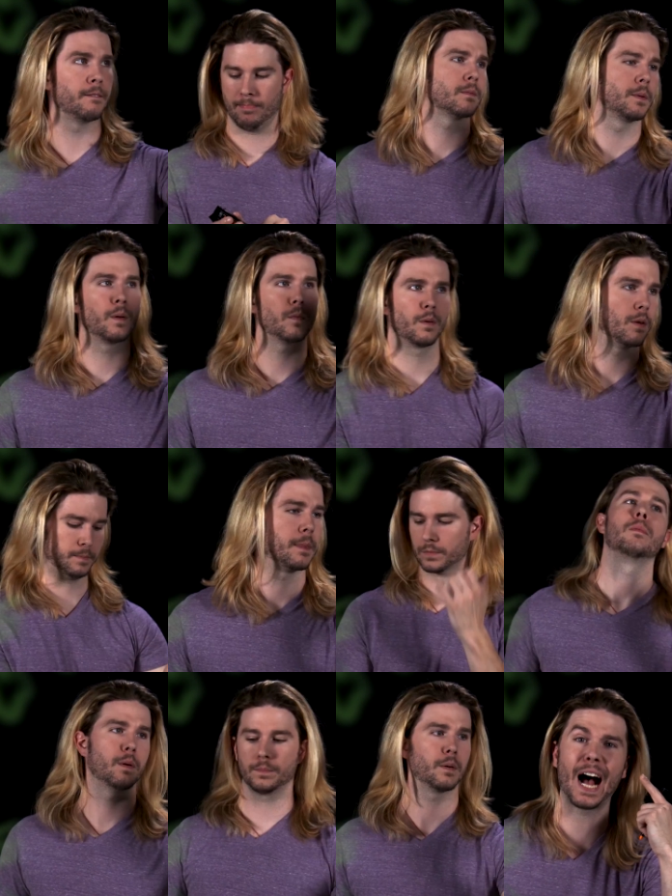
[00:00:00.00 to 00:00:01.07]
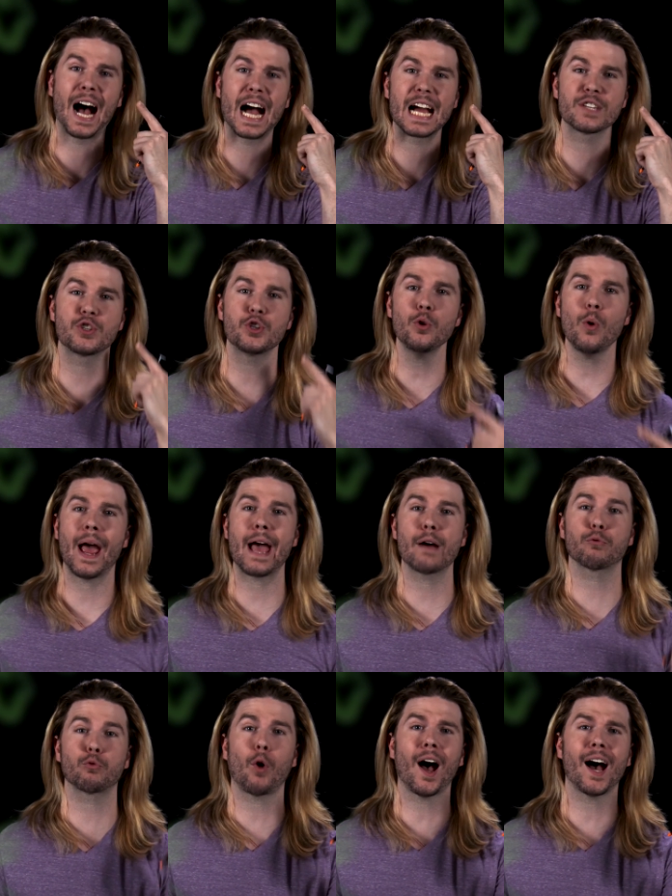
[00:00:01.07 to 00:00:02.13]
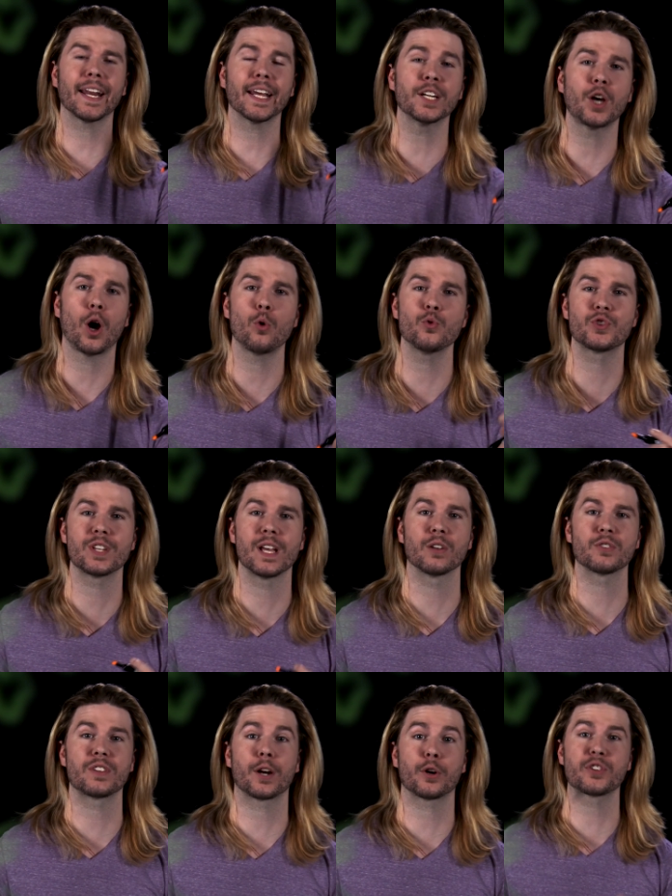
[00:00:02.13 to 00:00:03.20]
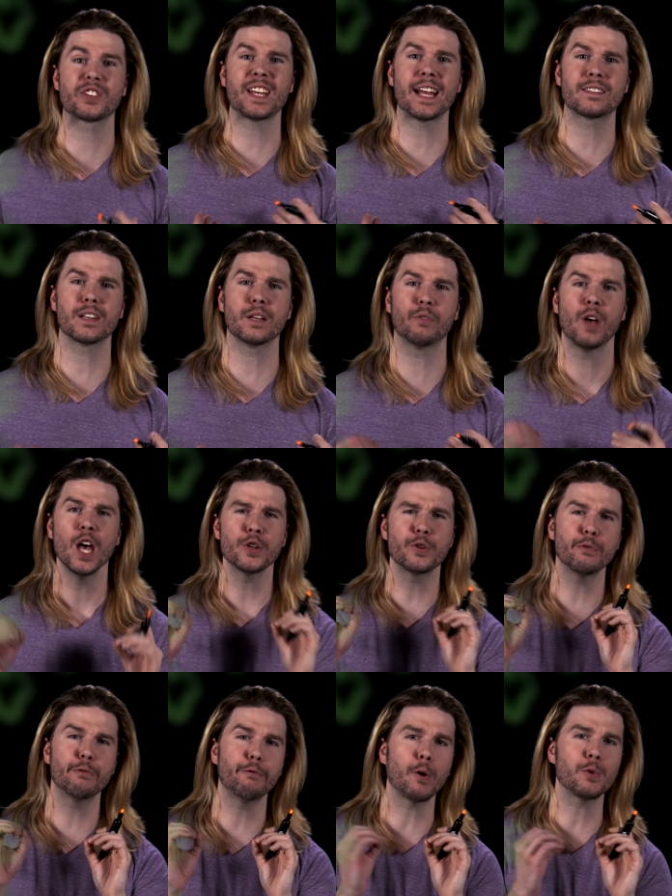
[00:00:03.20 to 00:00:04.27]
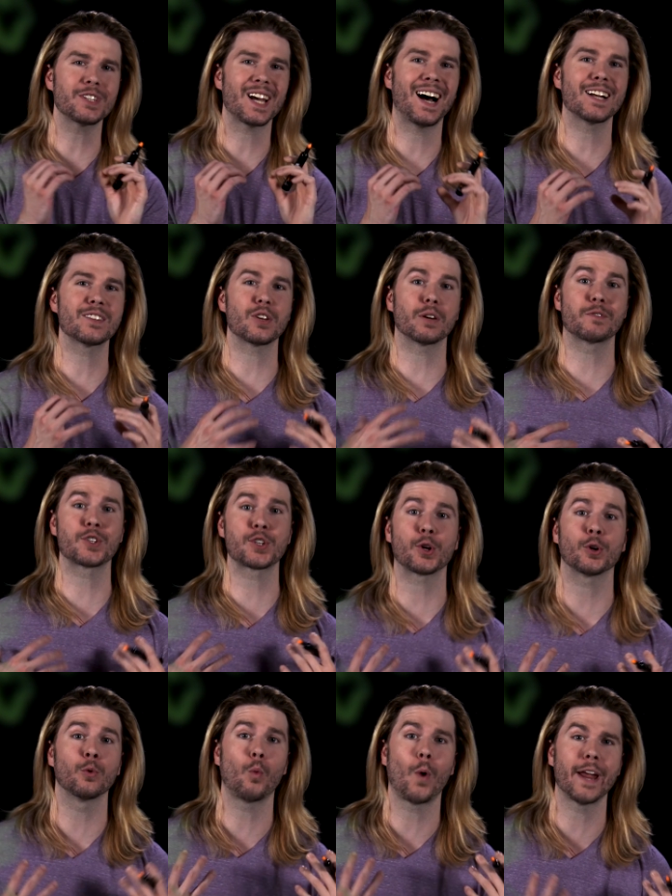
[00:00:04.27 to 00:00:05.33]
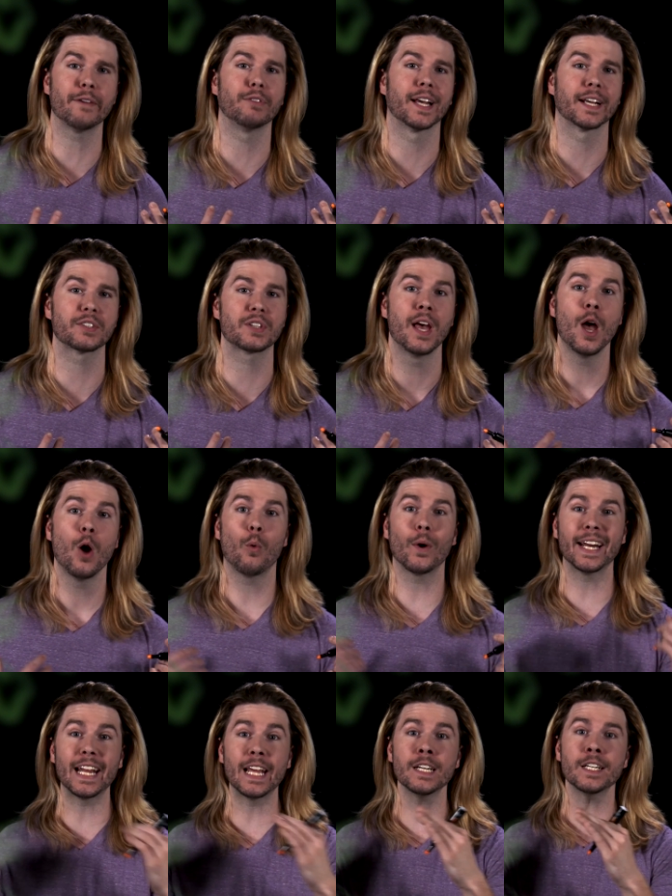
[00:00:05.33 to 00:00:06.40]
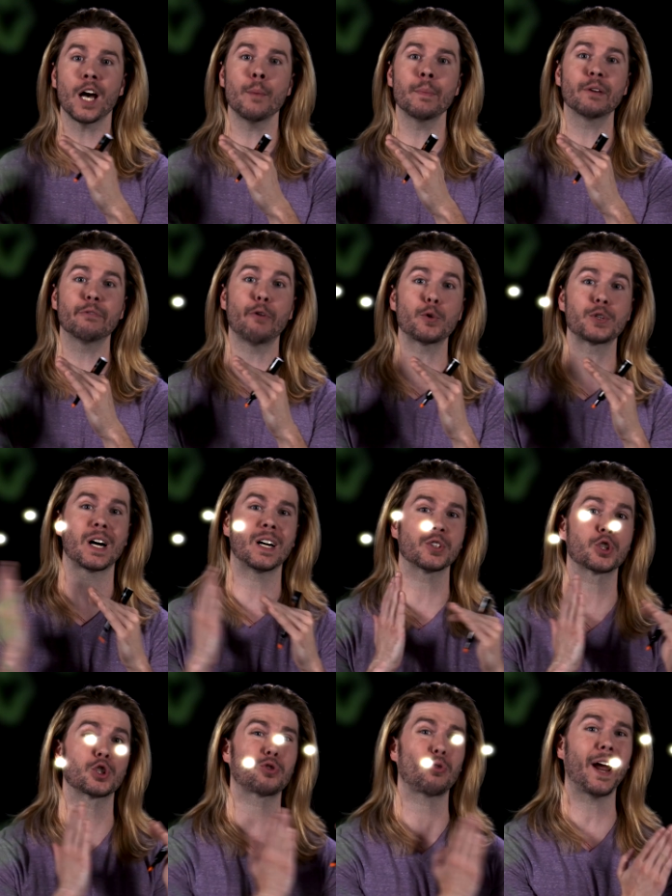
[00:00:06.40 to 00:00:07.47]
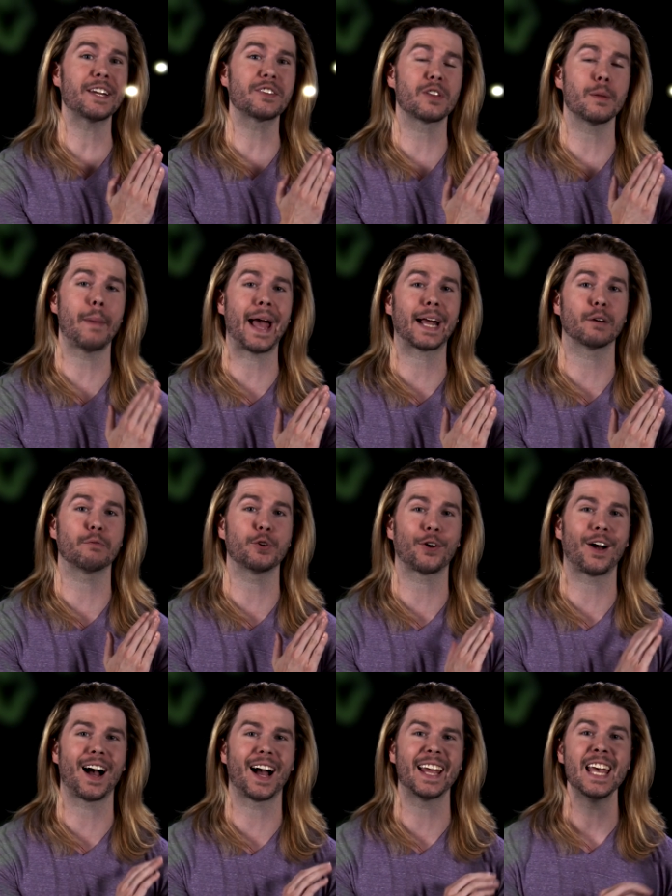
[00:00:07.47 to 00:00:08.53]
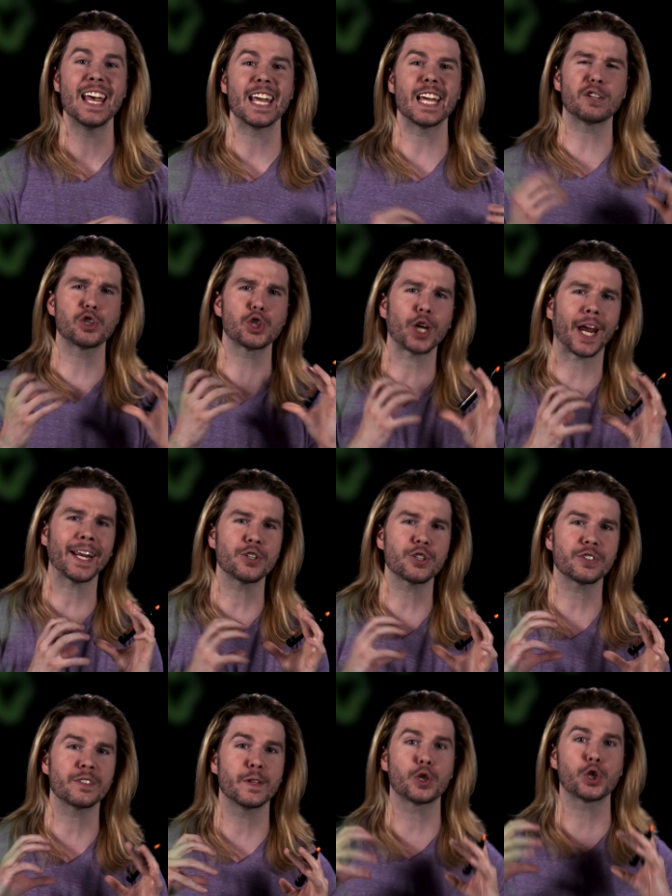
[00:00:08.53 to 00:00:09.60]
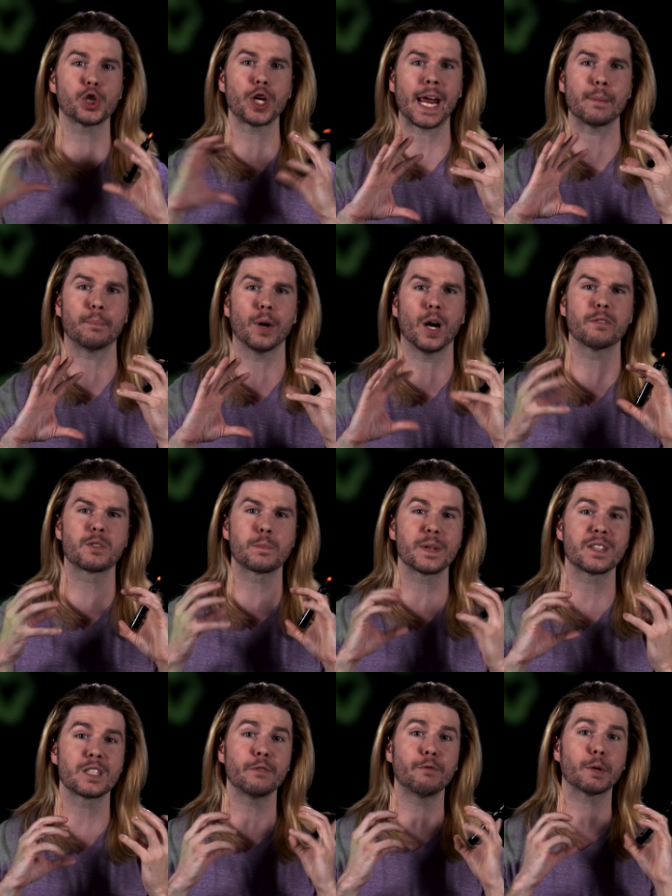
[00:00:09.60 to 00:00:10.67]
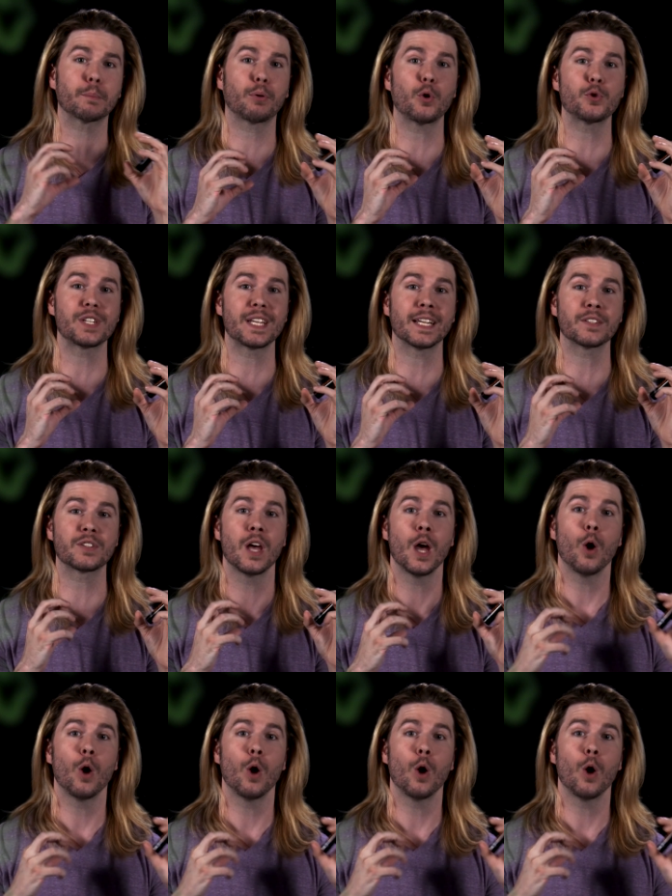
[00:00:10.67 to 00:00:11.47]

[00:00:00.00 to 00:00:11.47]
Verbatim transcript: At the backs of your eyes, you have rod and cone cells that are sensitive to photons of certain wavelengths. When an incoming photon strikes the back of your eye, it changes the shape of specific proteins,